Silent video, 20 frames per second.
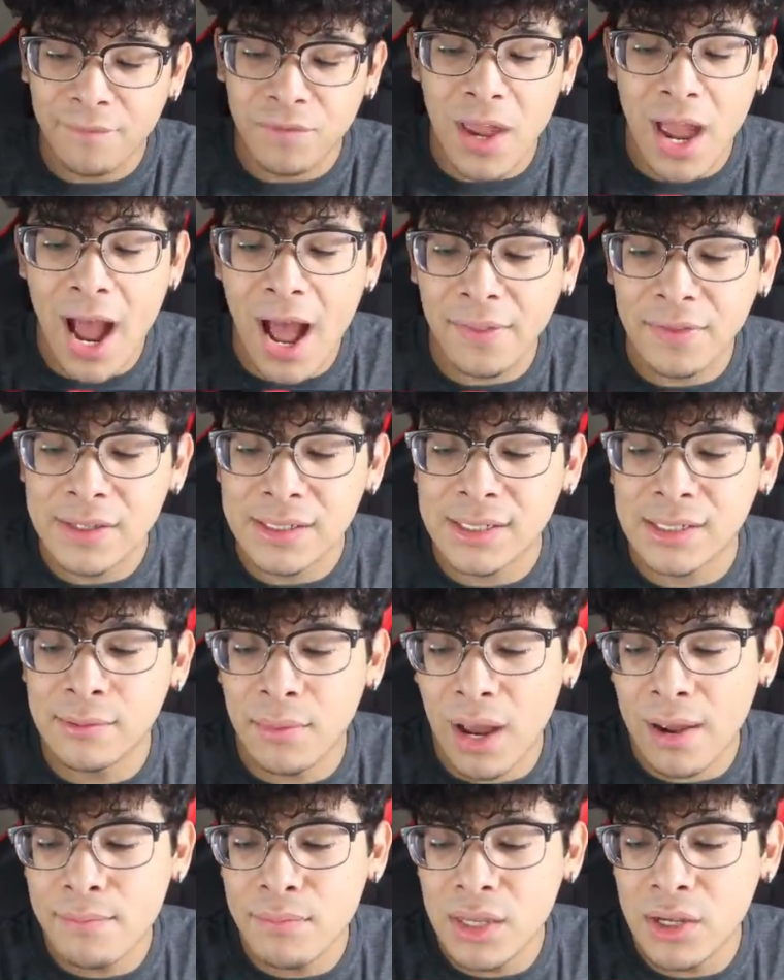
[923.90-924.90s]
have to add this to
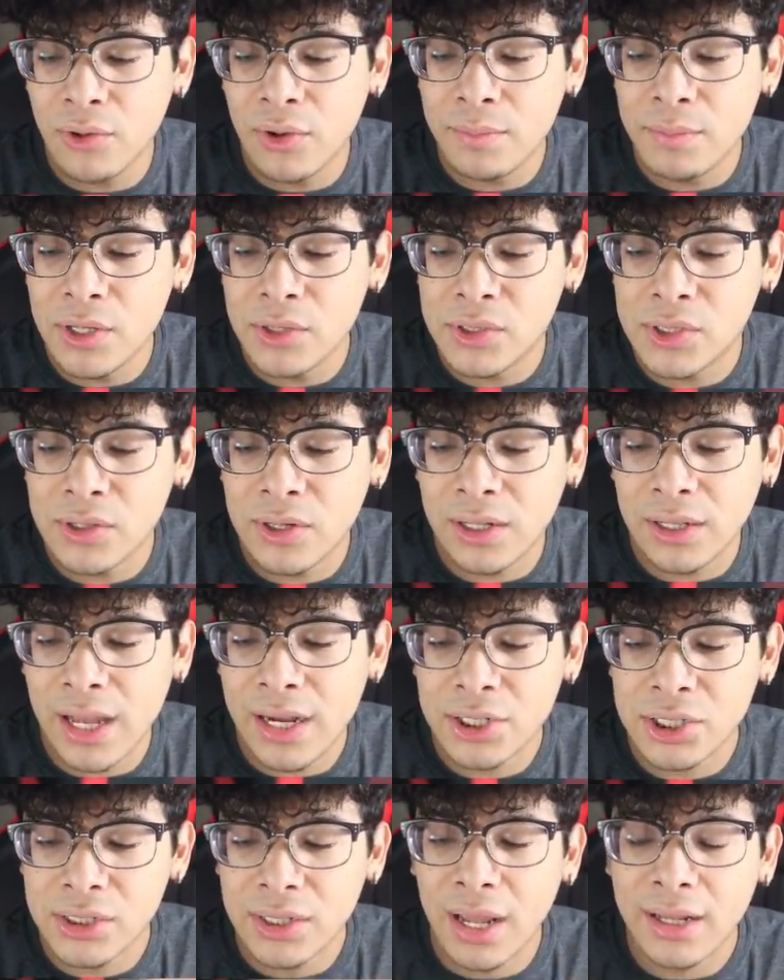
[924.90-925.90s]
my Mew and Mewtwo
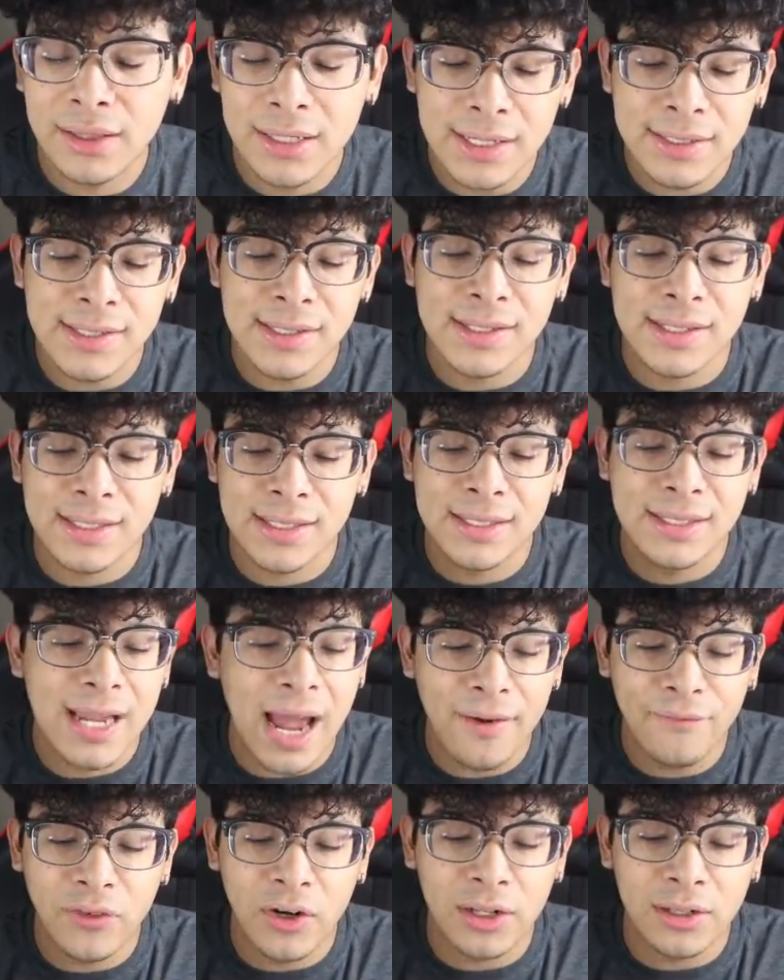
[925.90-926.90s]
collection. Like, this is
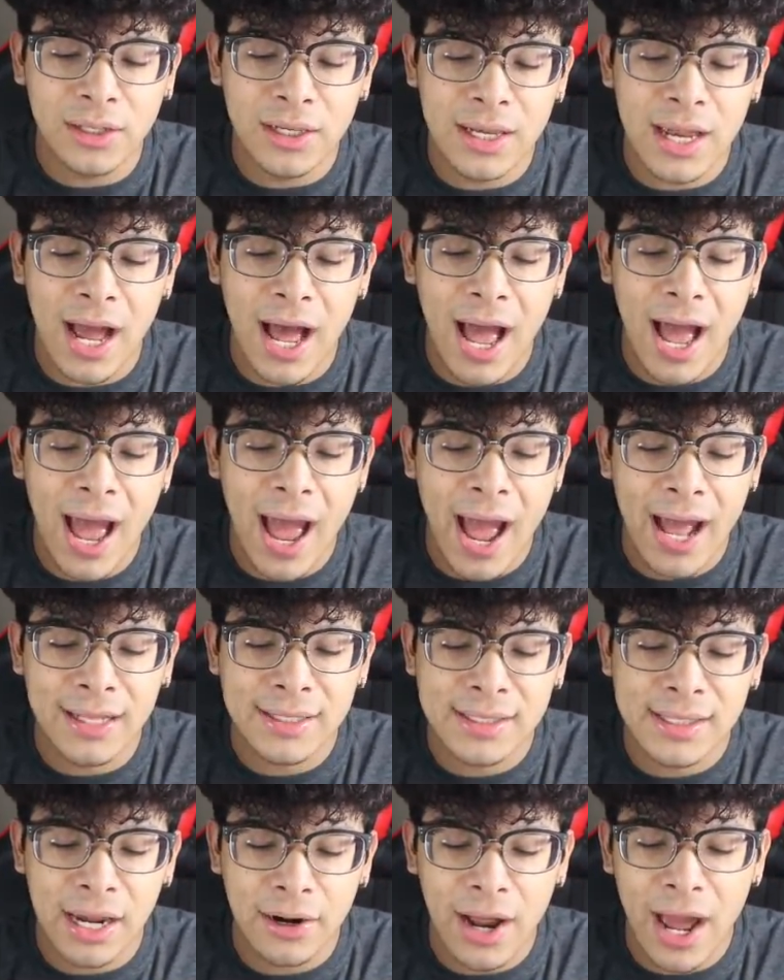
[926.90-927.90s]
definitely a
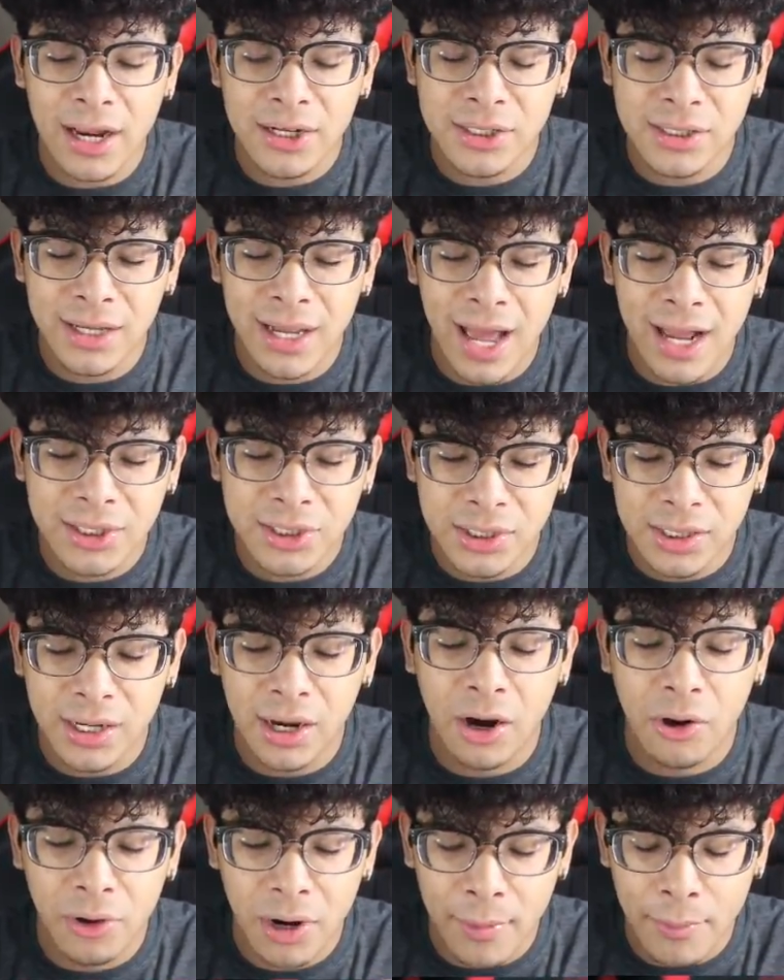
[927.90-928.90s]
hands down. Actually, actually,
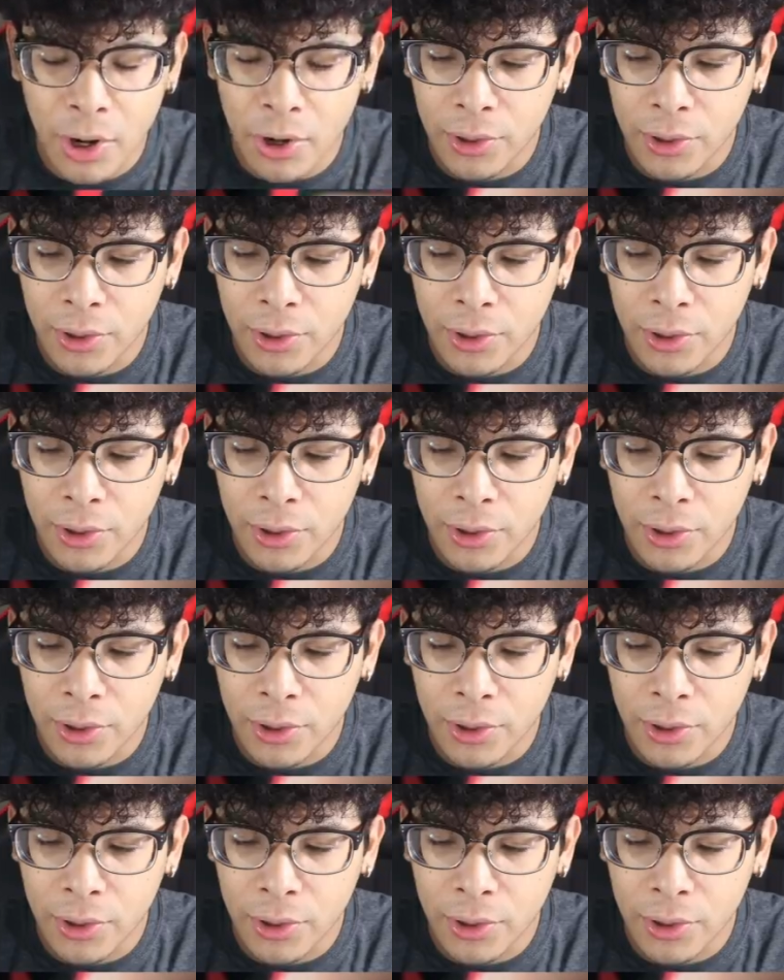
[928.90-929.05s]
hold up,